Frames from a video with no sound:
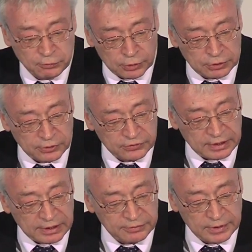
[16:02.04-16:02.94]
for
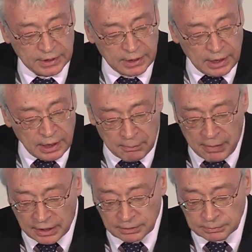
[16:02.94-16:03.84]
yourself,
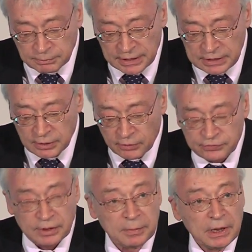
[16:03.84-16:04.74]
among many of
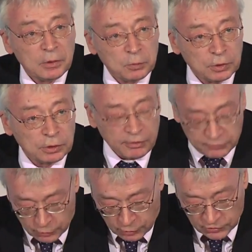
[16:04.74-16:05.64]
them will,
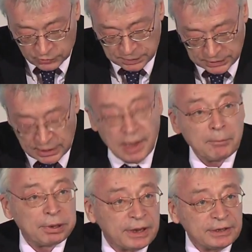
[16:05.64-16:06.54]
of course, be
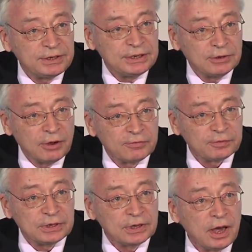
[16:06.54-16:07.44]
plenty of
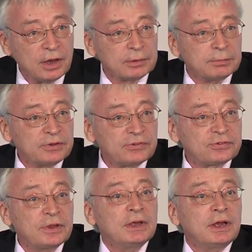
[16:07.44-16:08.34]
economists,